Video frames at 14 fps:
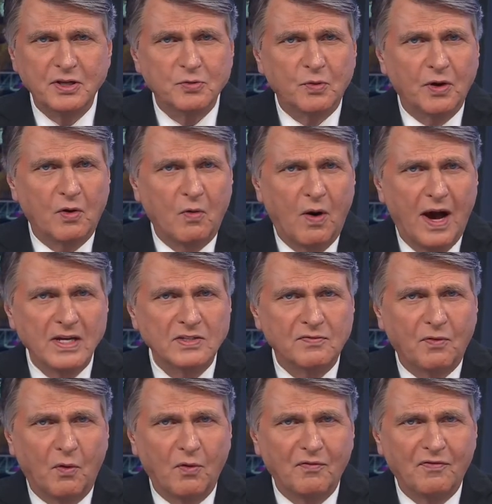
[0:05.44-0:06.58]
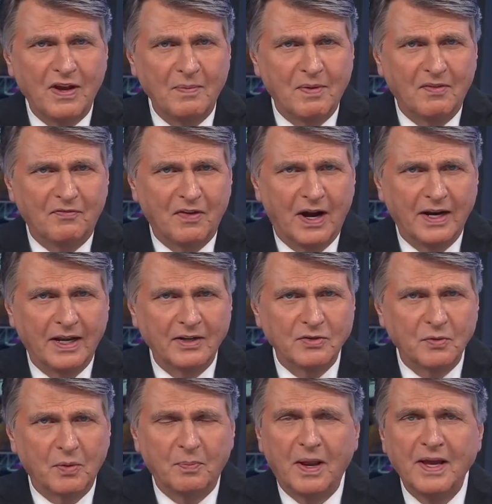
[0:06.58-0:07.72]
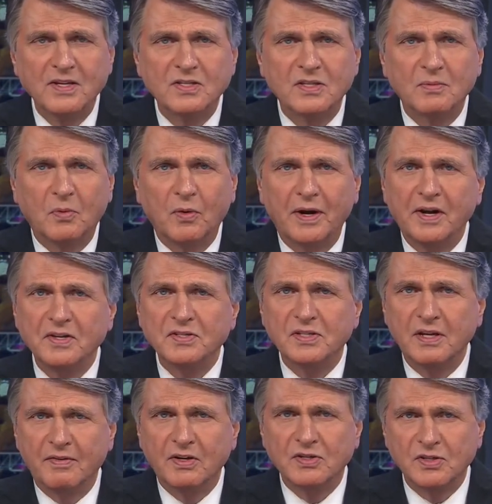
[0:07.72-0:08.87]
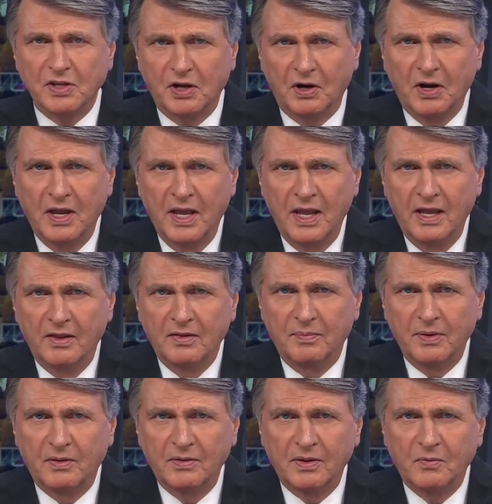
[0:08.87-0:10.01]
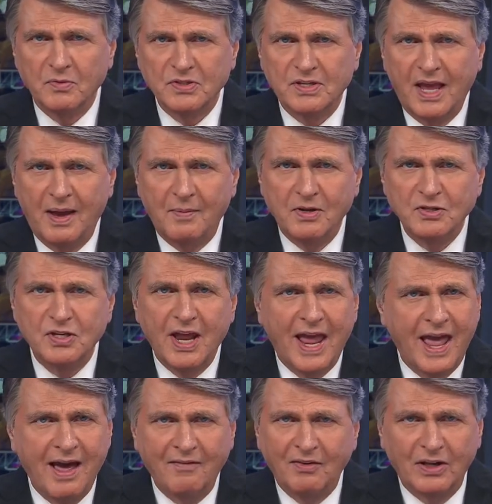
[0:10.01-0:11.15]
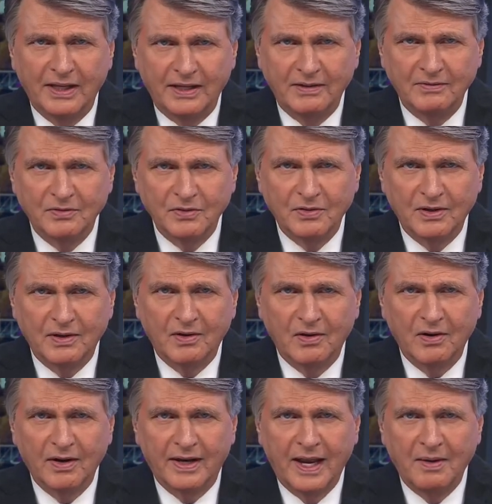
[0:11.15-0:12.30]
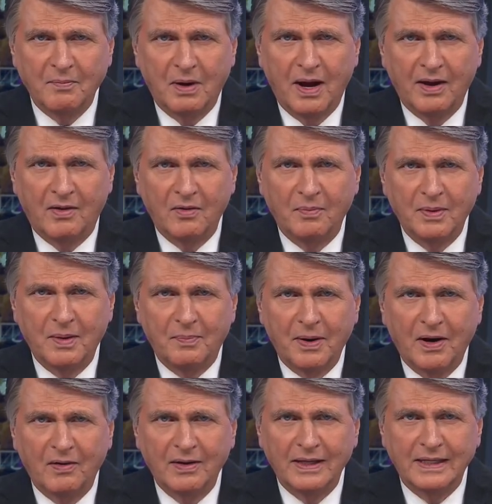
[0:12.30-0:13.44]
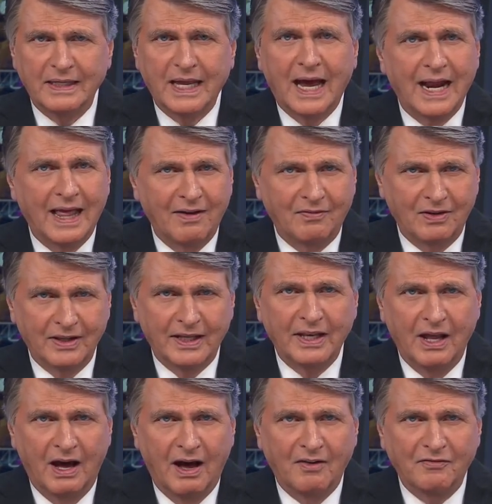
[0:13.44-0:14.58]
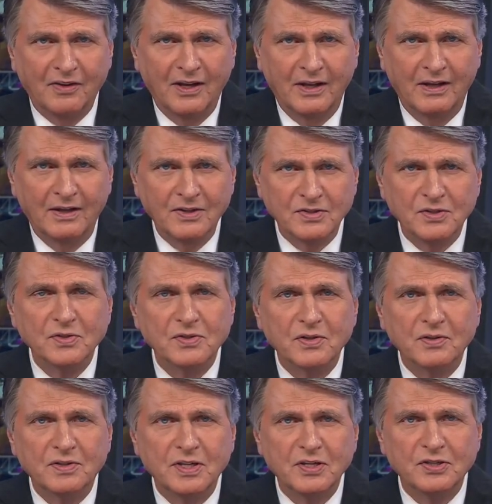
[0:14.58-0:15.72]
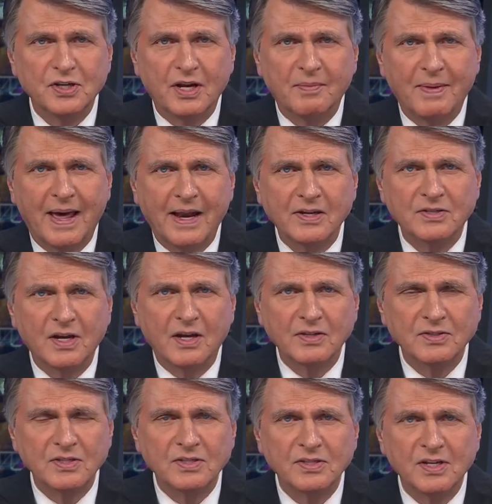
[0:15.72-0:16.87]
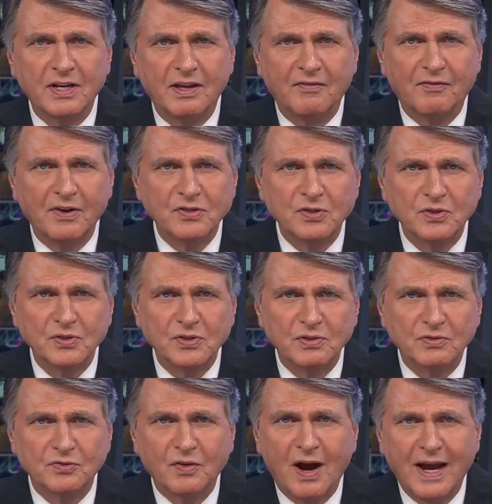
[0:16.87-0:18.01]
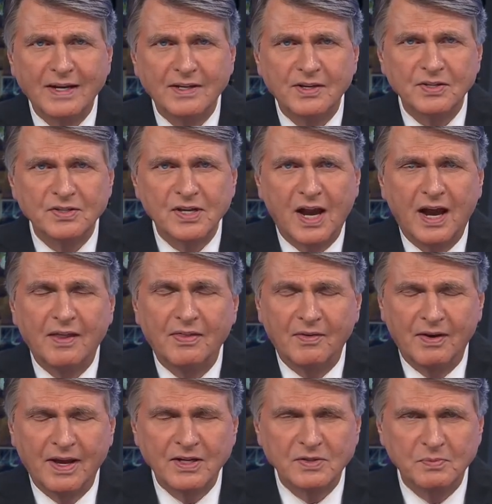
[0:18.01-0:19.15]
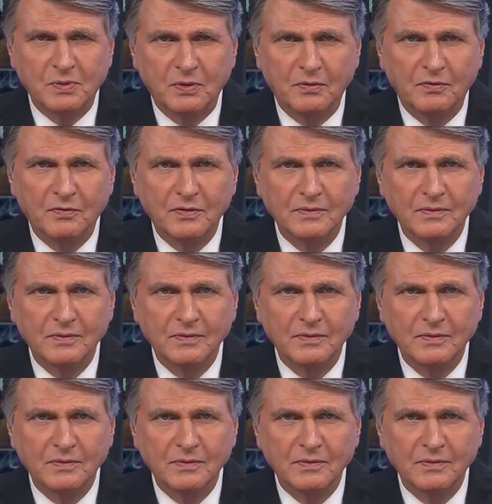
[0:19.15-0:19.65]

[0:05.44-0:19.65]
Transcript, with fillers: request for FEMA funding to replace the Marina Civic Center. The building was damaged heavily during Hurricane Michael, but apparently not heavily enough. As News 13's Jenna Maddox tells us, city officials are trying to decide their next move.